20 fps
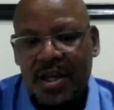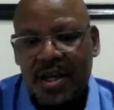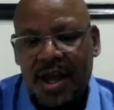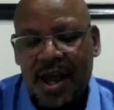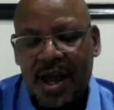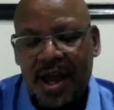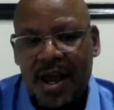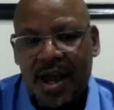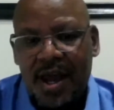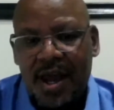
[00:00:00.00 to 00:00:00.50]

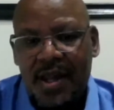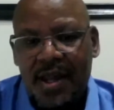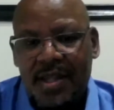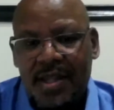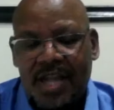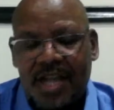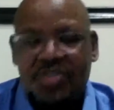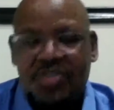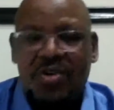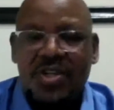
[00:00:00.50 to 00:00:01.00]

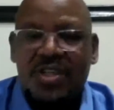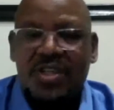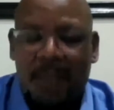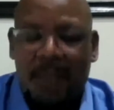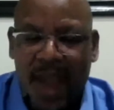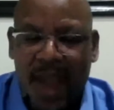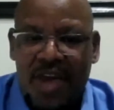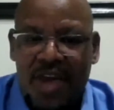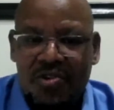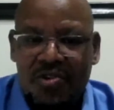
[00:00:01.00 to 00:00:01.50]
does not
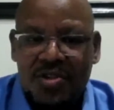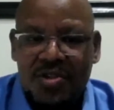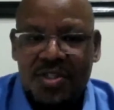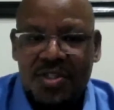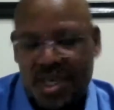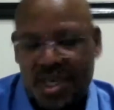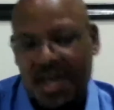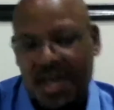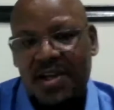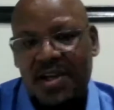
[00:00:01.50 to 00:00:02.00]
depend on
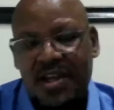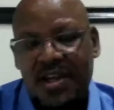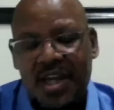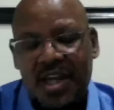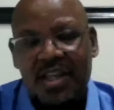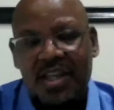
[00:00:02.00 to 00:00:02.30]
skill.